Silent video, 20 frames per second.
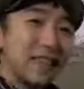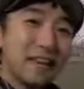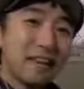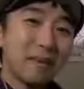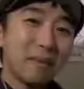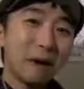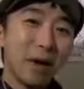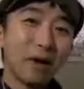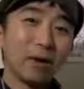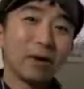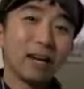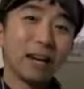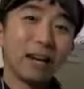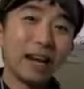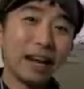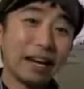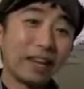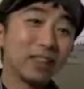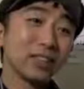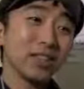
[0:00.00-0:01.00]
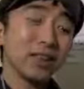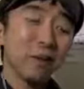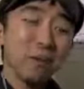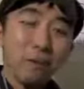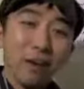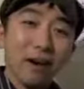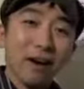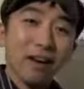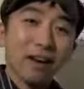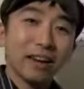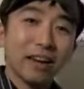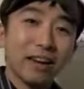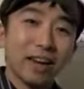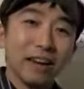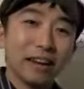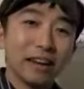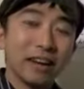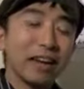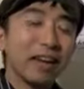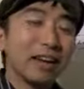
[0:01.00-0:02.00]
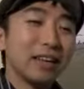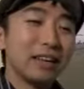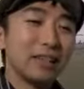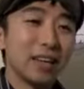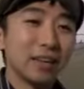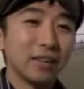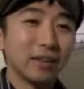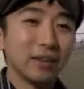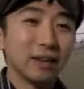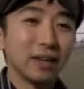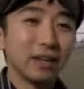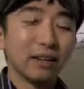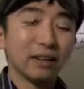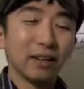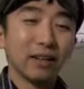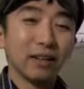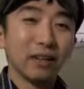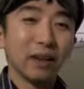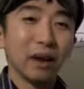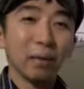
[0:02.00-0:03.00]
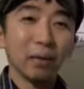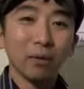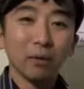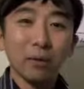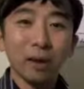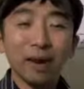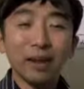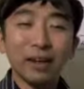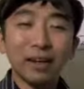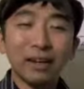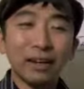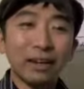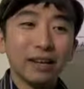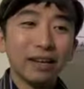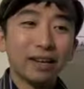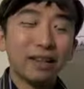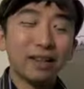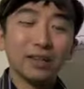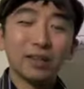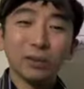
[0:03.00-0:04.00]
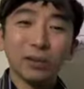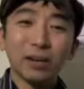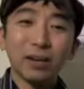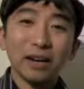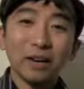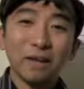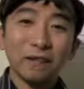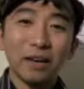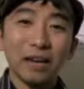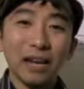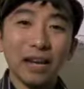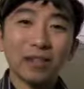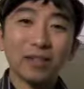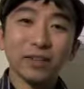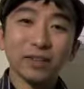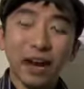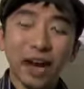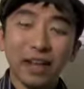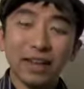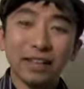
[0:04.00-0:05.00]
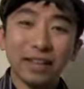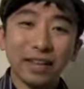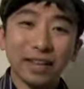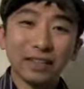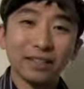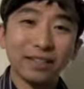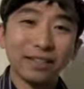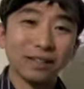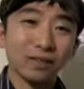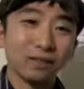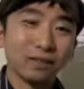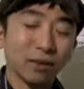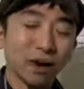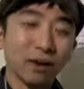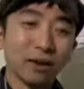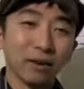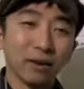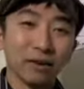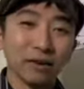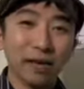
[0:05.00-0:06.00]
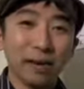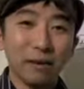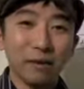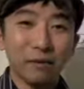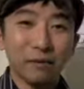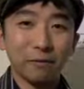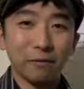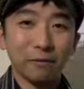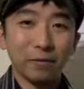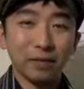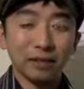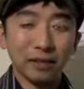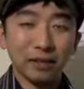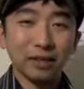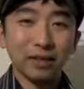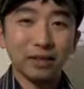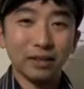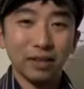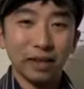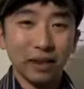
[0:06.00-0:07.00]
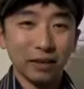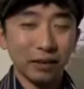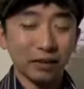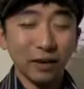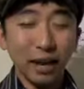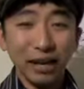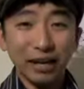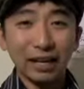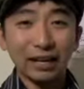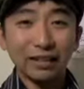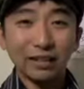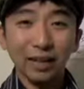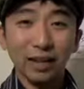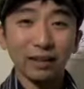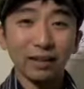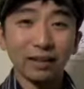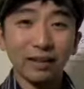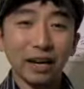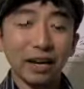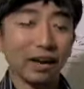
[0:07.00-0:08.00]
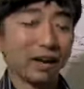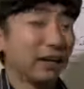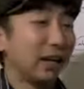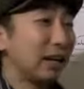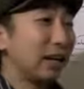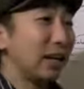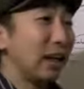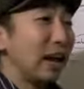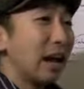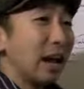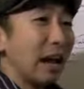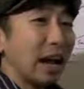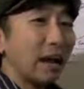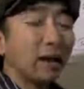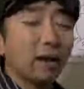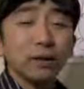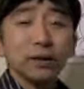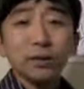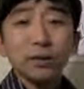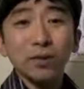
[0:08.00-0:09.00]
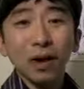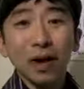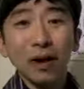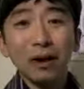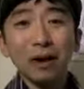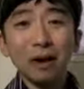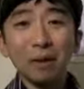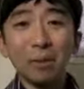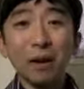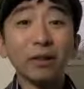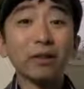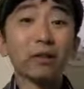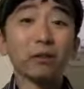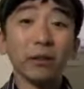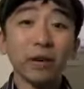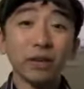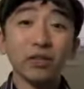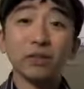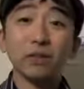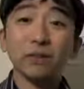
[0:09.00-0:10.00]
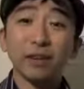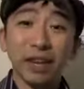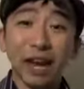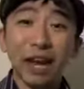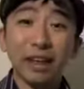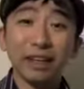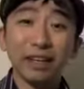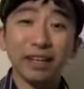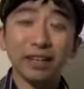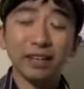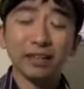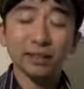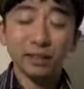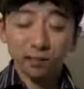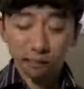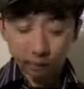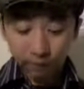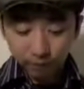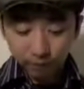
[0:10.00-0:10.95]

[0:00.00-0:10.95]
think about Asian American, centering, number one, the sort of inter-ethnic struggle of uniting in solidarity, and also talking about the racial realities.